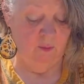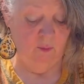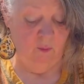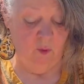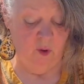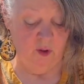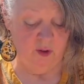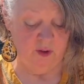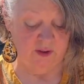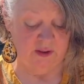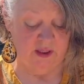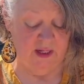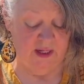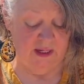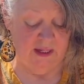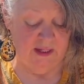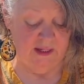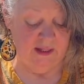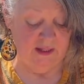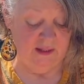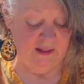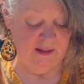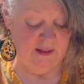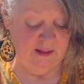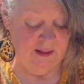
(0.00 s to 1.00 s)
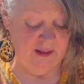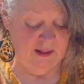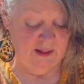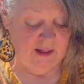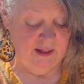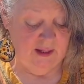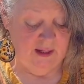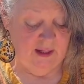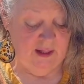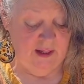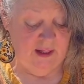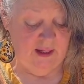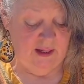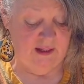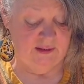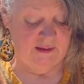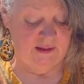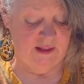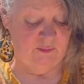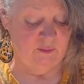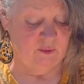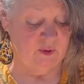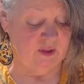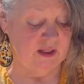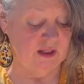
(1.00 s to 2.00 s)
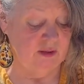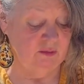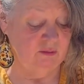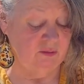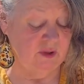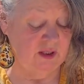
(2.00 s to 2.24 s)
work day, and they were getting